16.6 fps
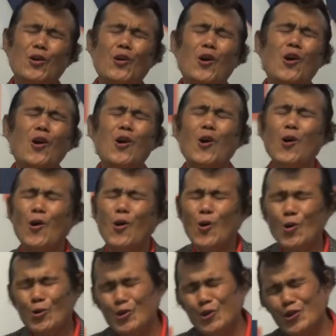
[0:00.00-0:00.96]

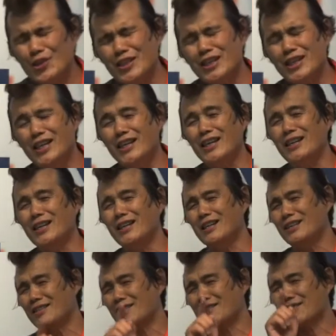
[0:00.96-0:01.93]
Lord
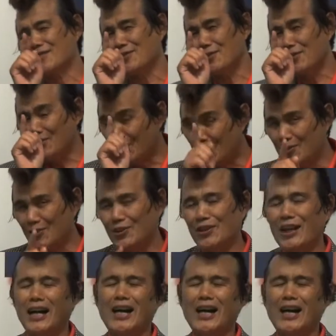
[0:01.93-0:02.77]
heals you.